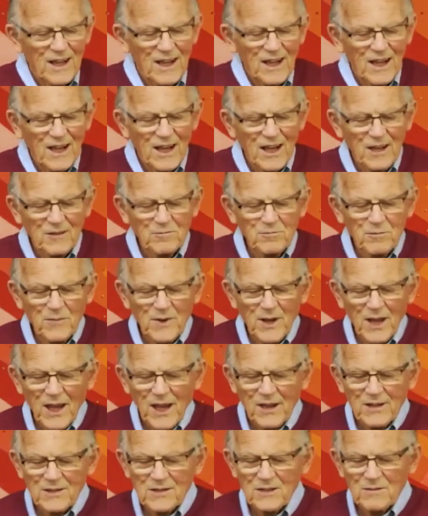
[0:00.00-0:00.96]
and it
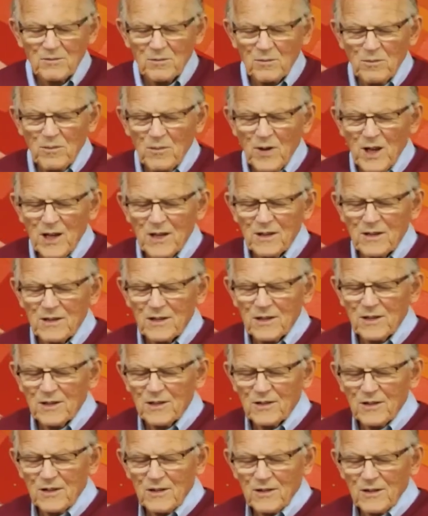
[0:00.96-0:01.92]
has meant
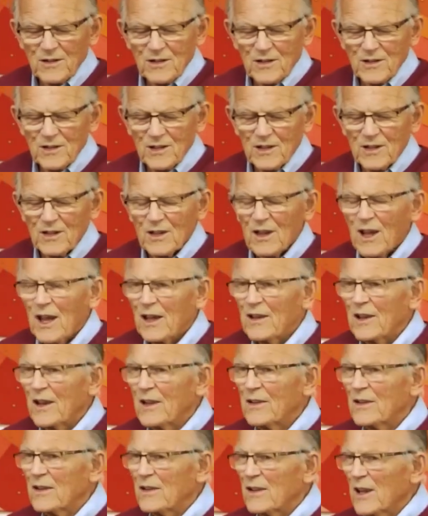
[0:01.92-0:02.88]
that
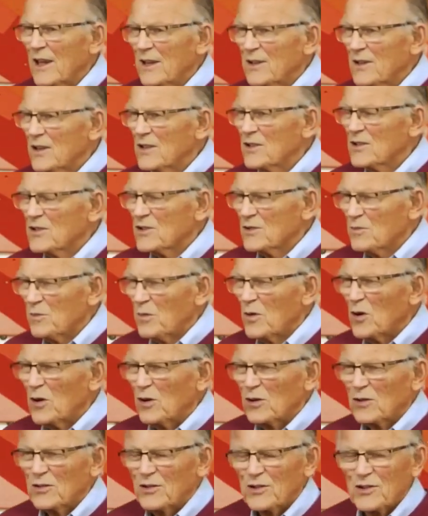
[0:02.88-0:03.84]
that has
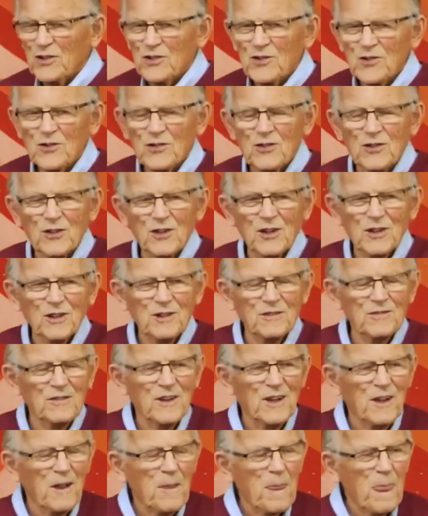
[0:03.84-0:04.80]
spoiled the joy of
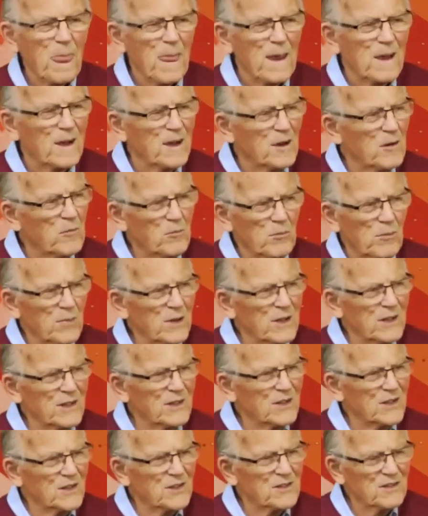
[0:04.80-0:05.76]

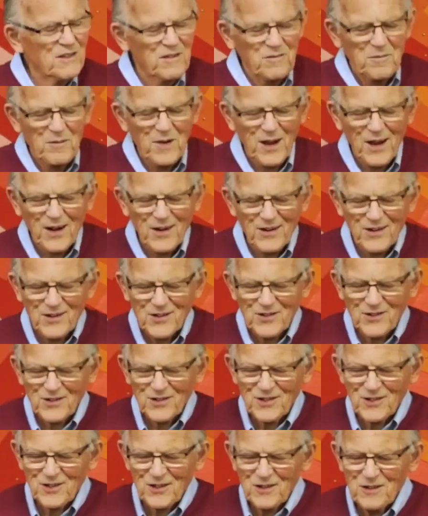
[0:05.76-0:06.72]
millions of
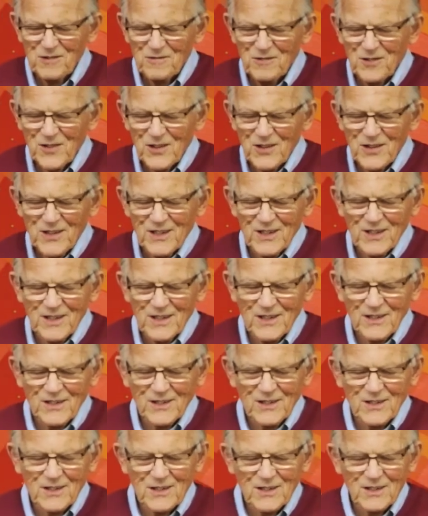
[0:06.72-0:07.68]
marriages over the
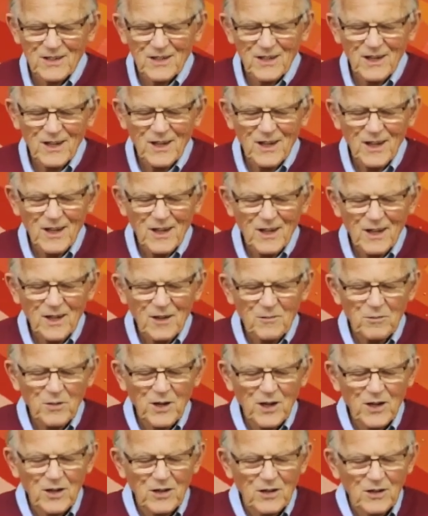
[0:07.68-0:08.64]
years
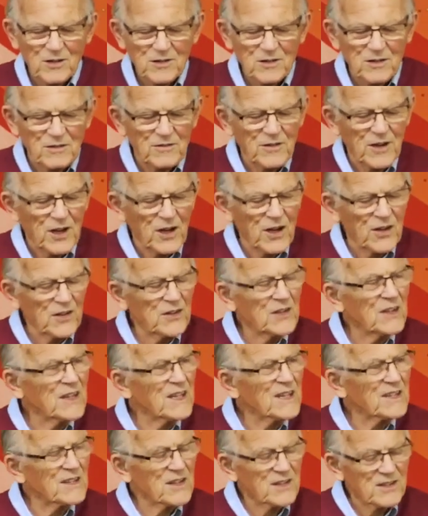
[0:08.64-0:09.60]
because of
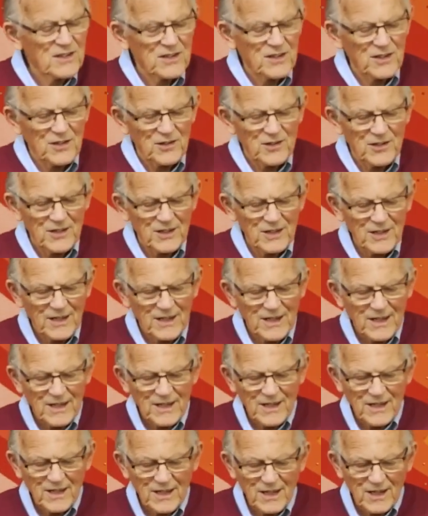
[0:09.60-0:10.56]
unnecessary
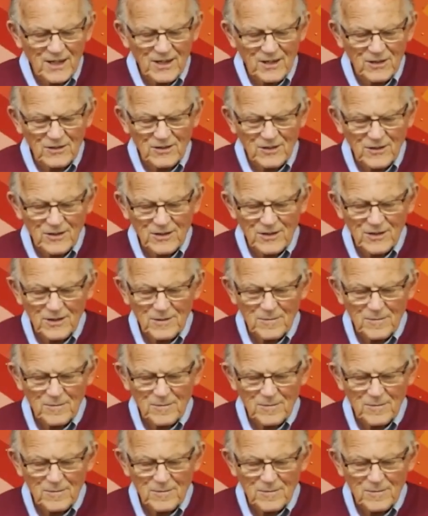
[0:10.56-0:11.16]
guilt.